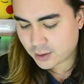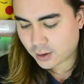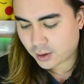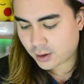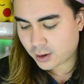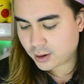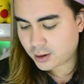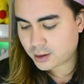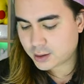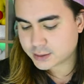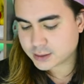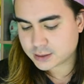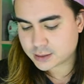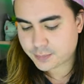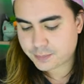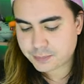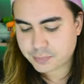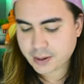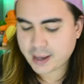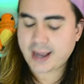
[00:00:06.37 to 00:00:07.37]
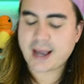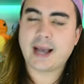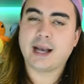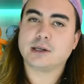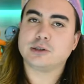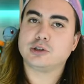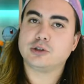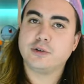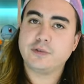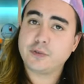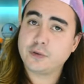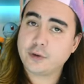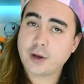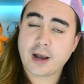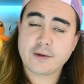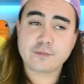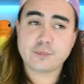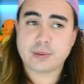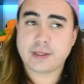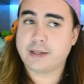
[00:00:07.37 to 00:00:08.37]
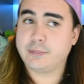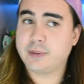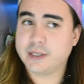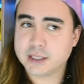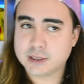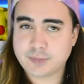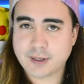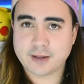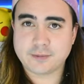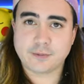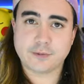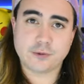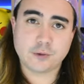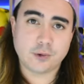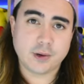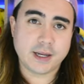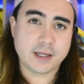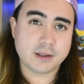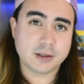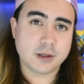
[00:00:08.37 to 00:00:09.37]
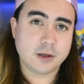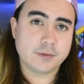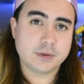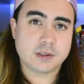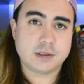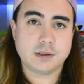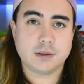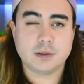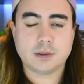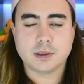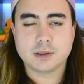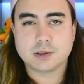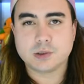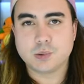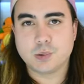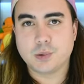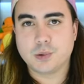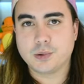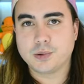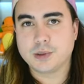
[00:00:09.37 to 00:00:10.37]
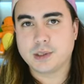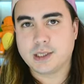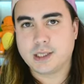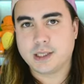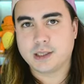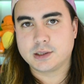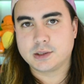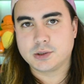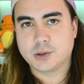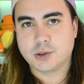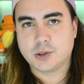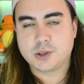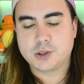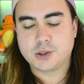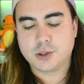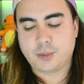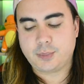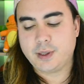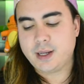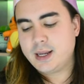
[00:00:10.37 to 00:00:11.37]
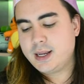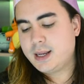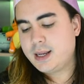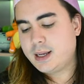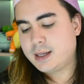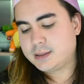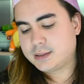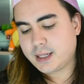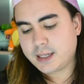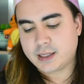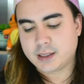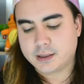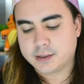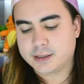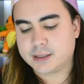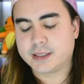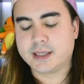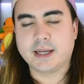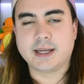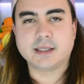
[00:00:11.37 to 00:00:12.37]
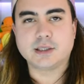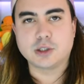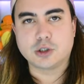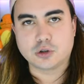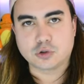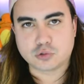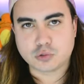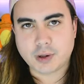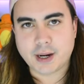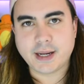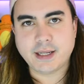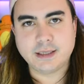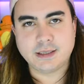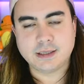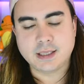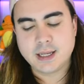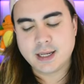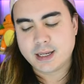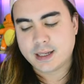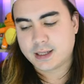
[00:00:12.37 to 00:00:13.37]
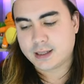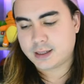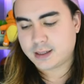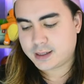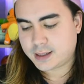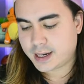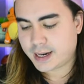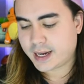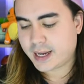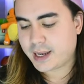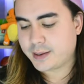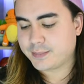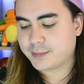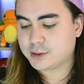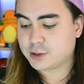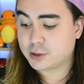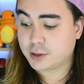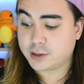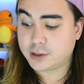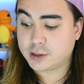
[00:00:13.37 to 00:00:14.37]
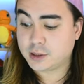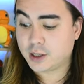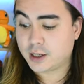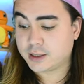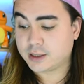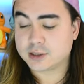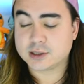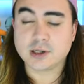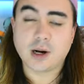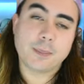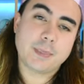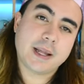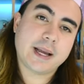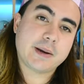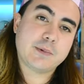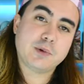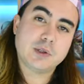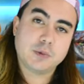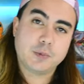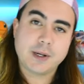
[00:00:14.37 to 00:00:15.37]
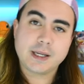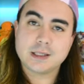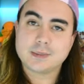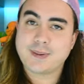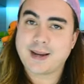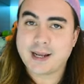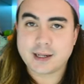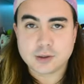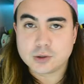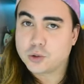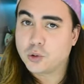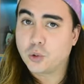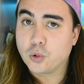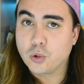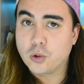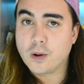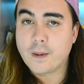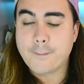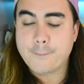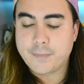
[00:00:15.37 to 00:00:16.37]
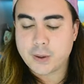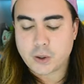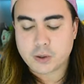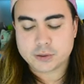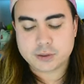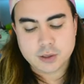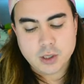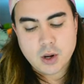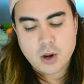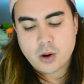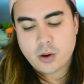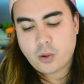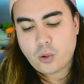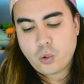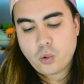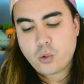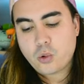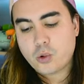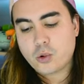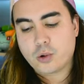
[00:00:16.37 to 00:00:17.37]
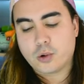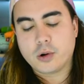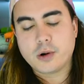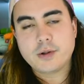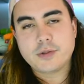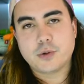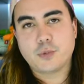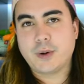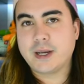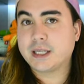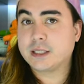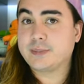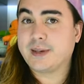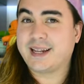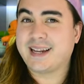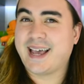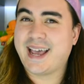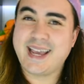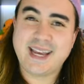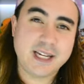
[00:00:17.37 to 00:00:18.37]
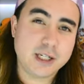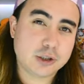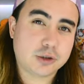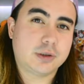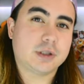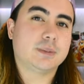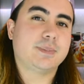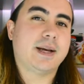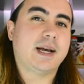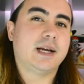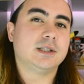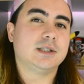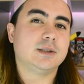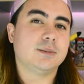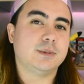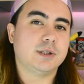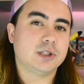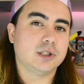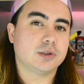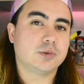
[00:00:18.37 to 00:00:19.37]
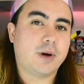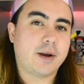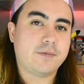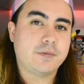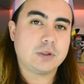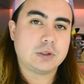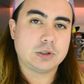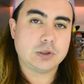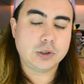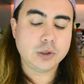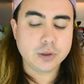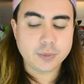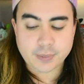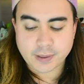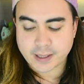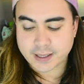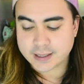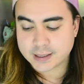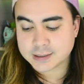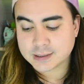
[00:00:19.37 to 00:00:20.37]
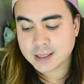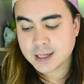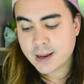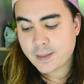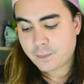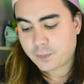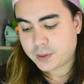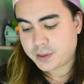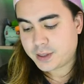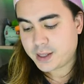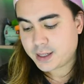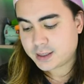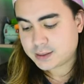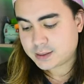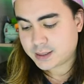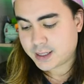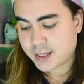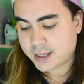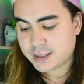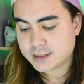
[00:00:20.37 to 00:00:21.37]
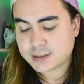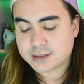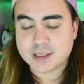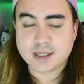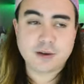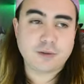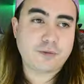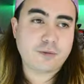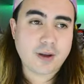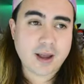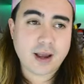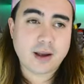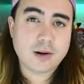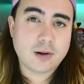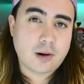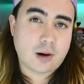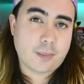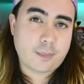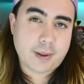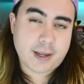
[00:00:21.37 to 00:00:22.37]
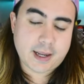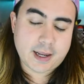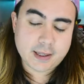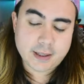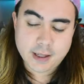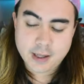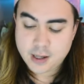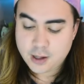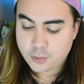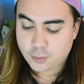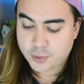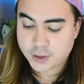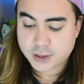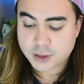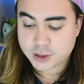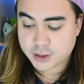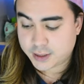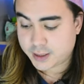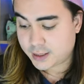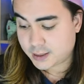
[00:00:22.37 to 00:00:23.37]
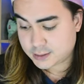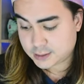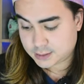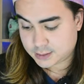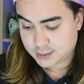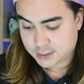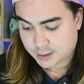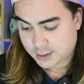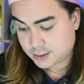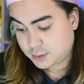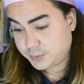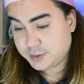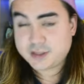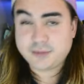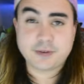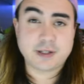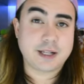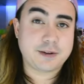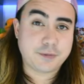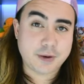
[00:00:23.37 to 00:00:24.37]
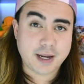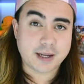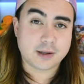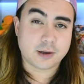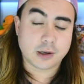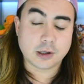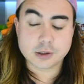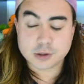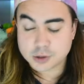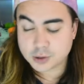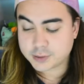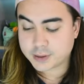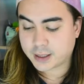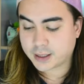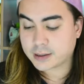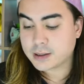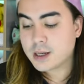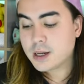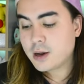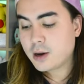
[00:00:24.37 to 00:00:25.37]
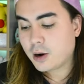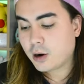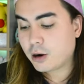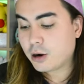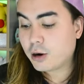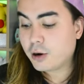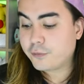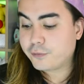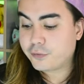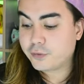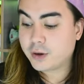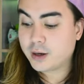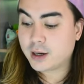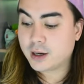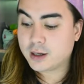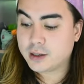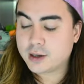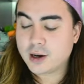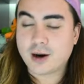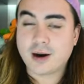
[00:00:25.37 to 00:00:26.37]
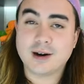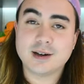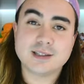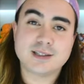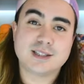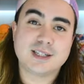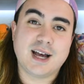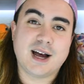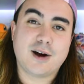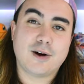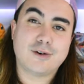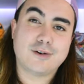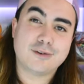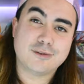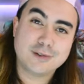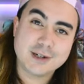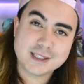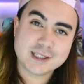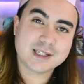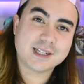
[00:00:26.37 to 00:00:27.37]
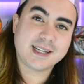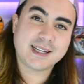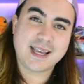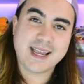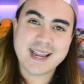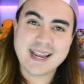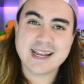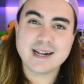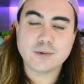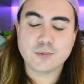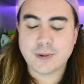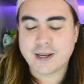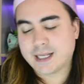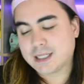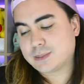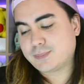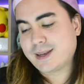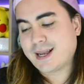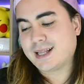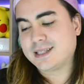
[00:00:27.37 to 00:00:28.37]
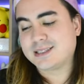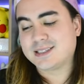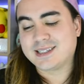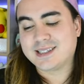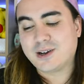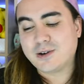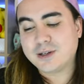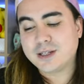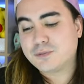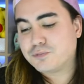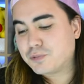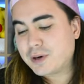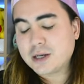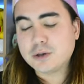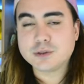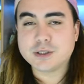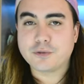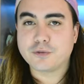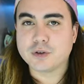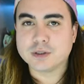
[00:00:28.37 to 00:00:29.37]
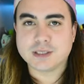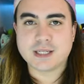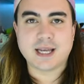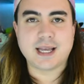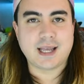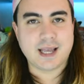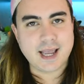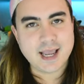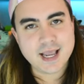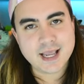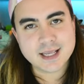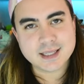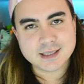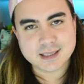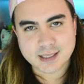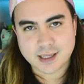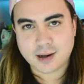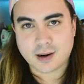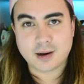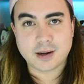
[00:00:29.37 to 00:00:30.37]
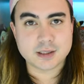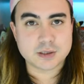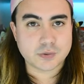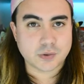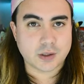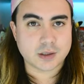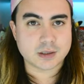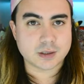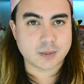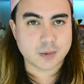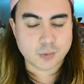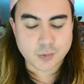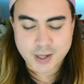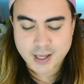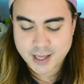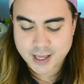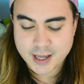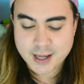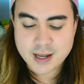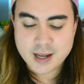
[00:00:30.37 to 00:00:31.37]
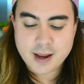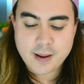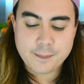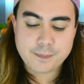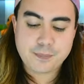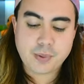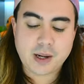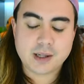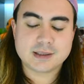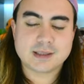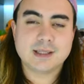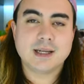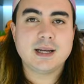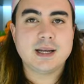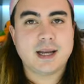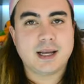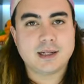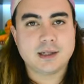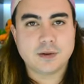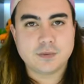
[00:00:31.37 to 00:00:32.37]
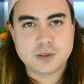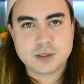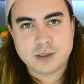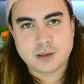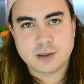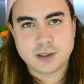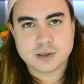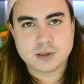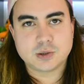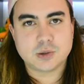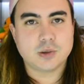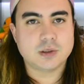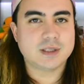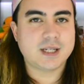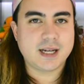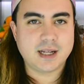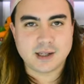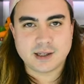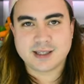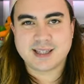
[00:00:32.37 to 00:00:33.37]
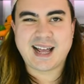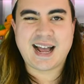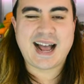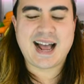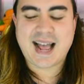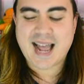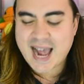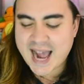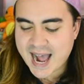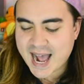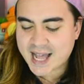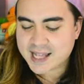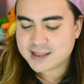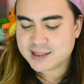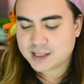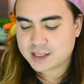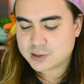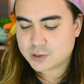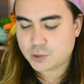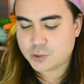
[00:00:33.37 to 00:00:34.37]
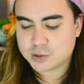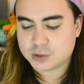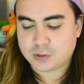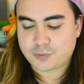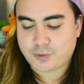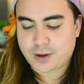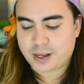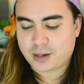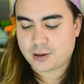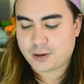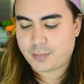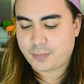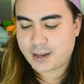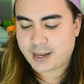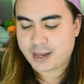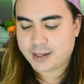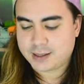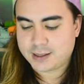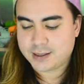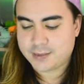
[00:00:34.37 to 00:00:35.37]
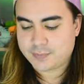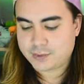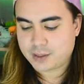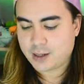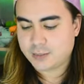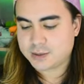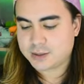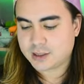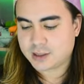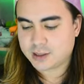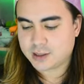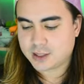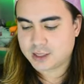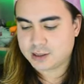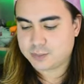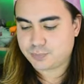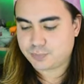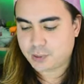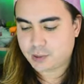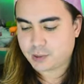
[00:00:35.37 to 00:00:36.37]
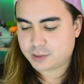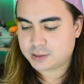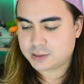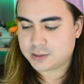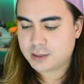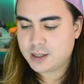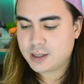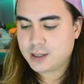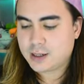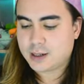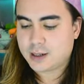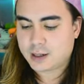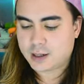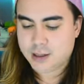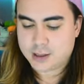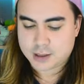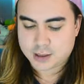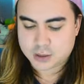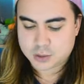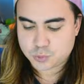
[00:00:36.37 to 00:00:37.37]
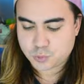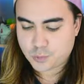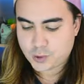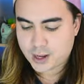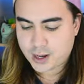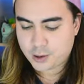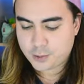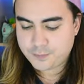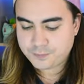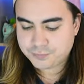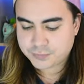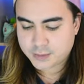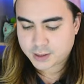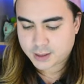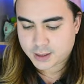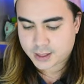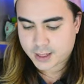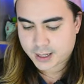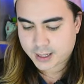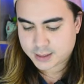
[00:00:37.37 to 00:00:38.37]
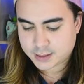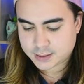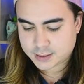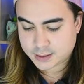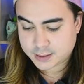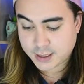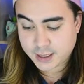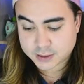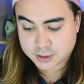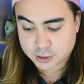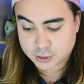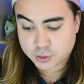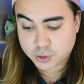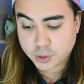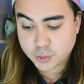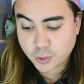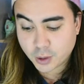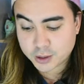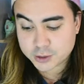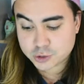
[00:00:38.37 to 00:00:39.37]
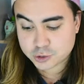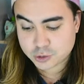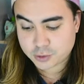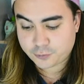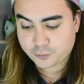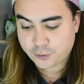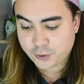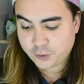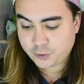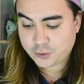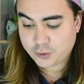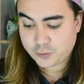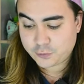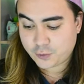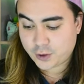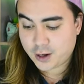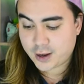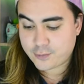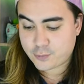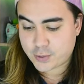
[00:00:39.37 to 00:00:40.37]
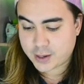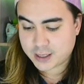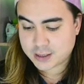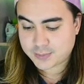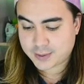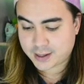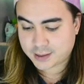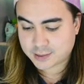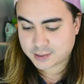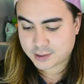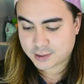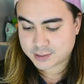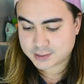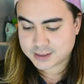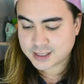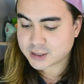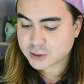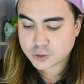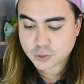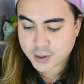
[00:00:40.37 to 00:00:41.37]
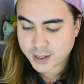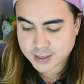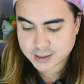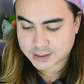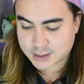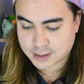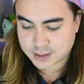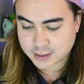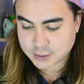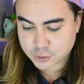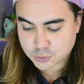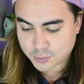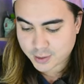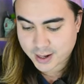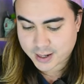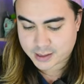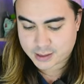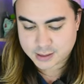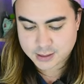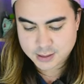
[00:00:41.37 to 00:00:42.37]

art pack. So if you haven't played Wingspan before, head on over to the online store or the TikTok shop. Take a look at it. It's a great game. So you can either start playing with the Wingspan core box or the Wingspan Asia expansion, which is great for two players. But this is the fan art pack, which is uh, specifically fan art, shocking, of uh, cards that are originally in Wingspan. So the only real difference here is the art, as far as I'm aware. But heading over to the online store, take a look at that and this gorgeous fan art pack. Comes in a nice box uh, as well. And uh, yeah, so 255 Wingspan cards. That's crazy. That's great